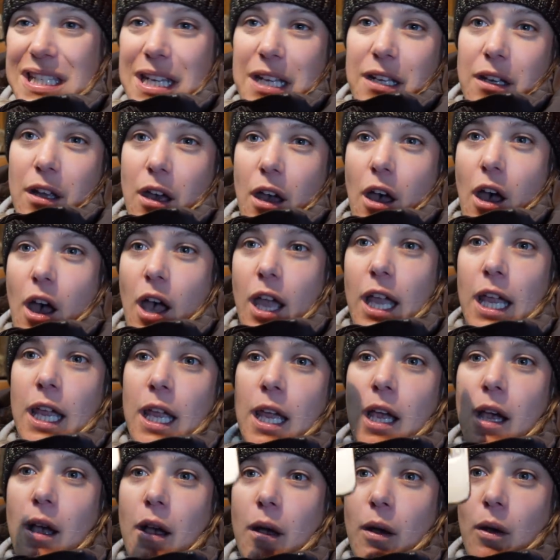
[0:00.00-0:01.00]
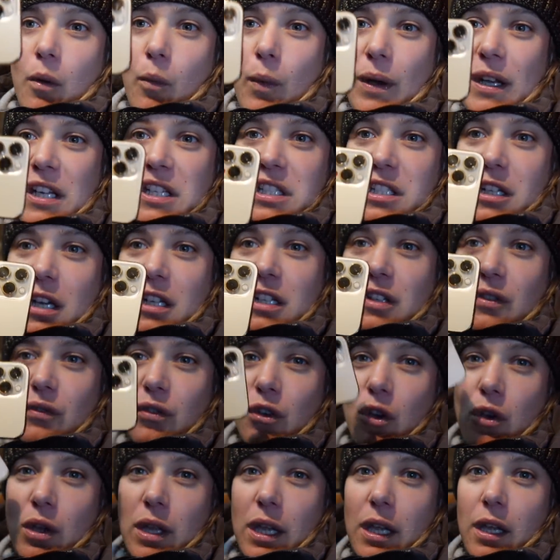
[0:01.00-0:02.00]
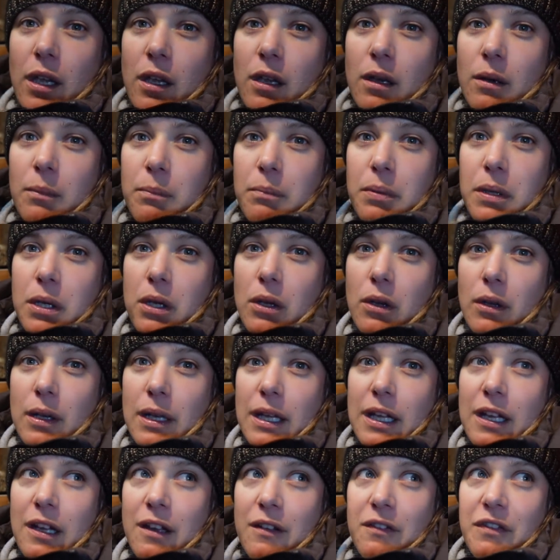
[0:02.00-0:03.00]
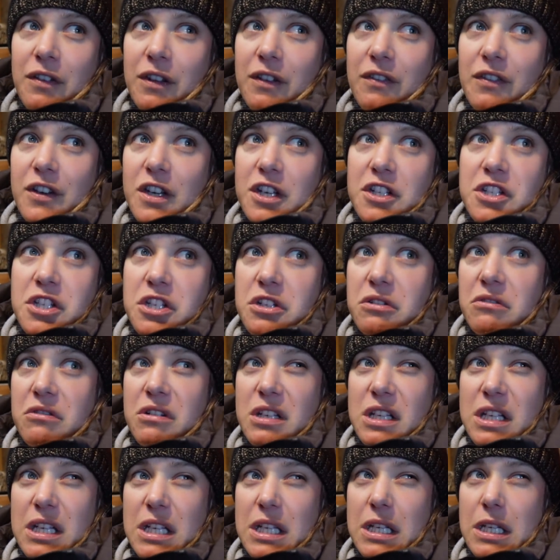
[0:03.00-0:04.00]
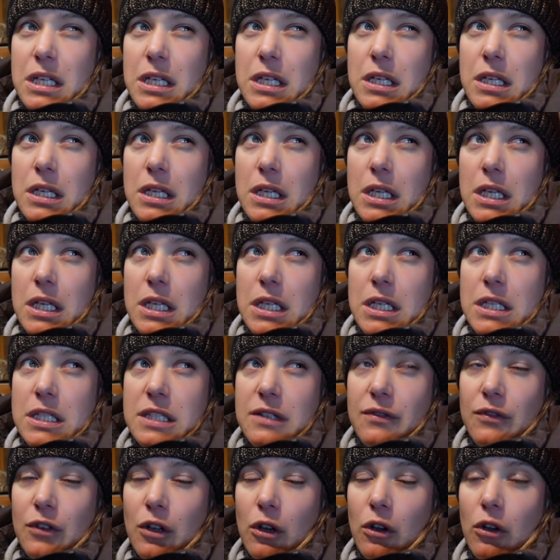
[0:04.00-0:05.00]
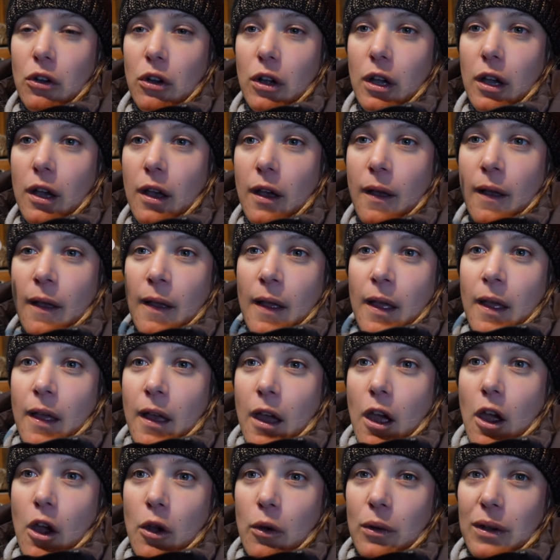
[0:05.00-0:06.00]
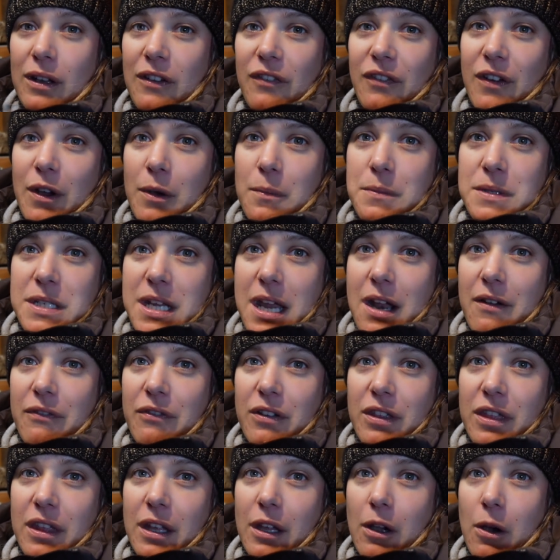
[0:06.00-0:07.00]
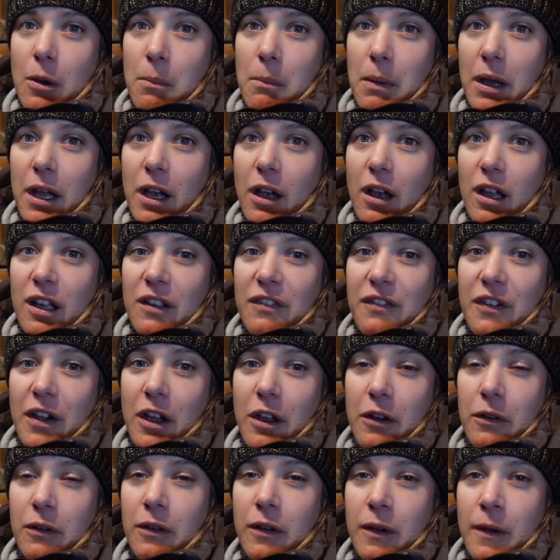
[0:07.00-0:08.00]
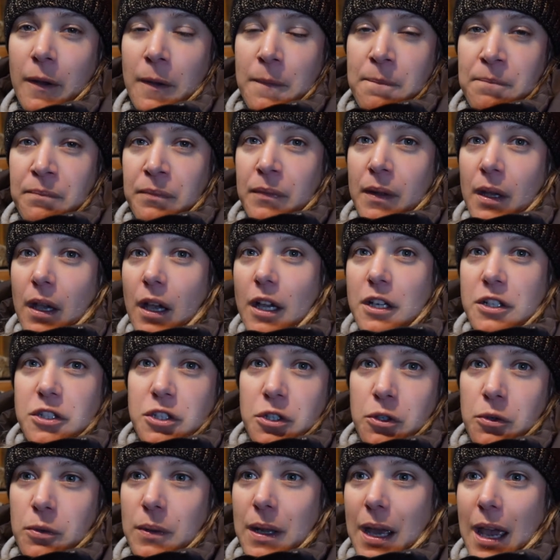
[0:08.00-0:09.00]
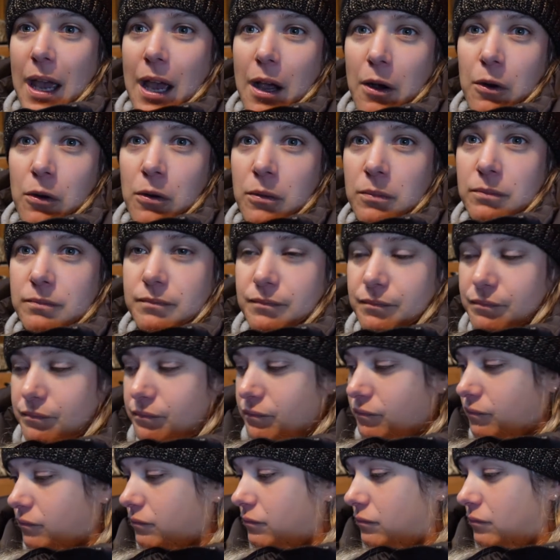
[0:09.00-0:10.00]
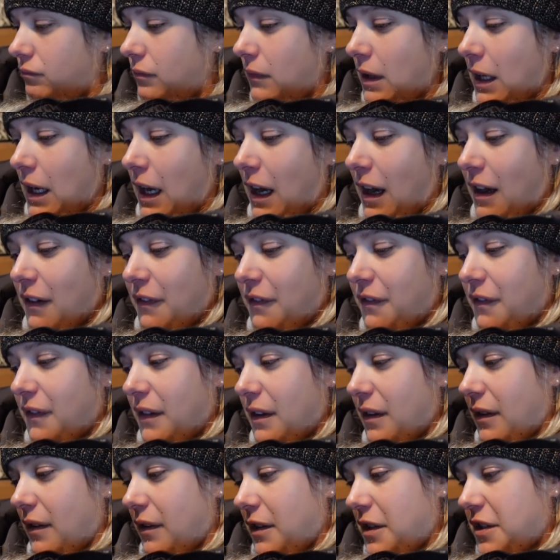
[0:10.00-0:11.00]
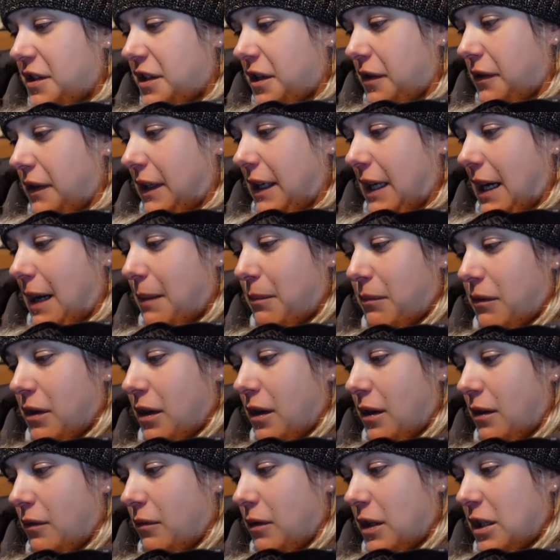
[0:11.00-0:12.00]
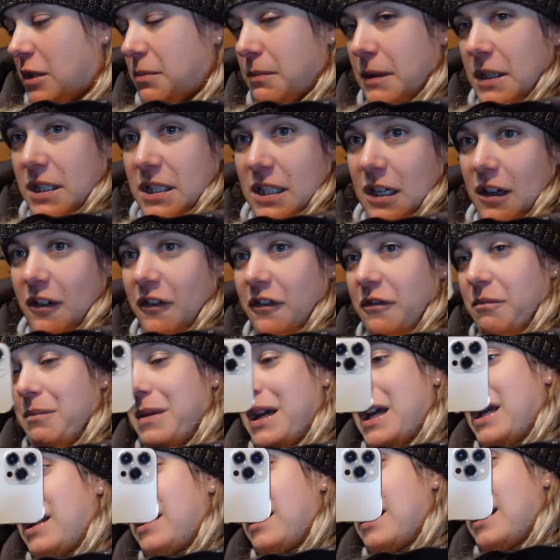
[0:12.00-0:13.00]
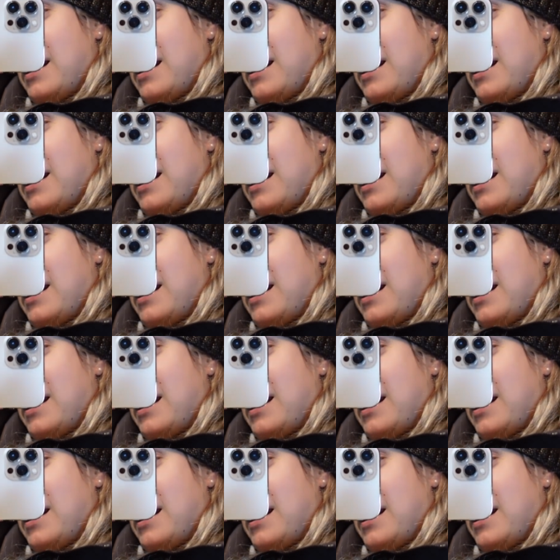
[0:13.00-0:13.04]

in. When I started vlogging, purely for the first 3 years, if not longer, only filmed everything on my iPhone. I do now have the Sony camera, which myself, Meg,